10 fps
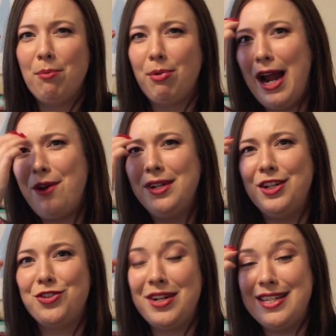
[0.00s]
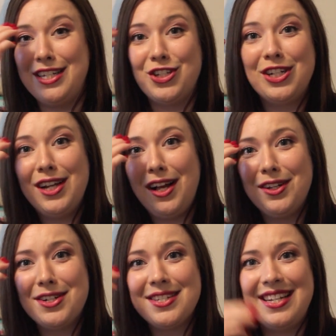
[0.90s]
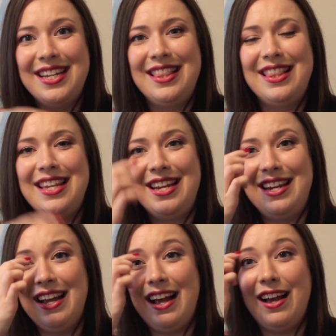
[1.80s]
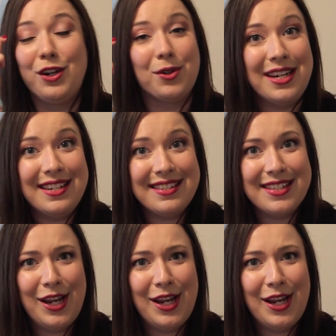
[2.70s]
brown and transition colors in the crease.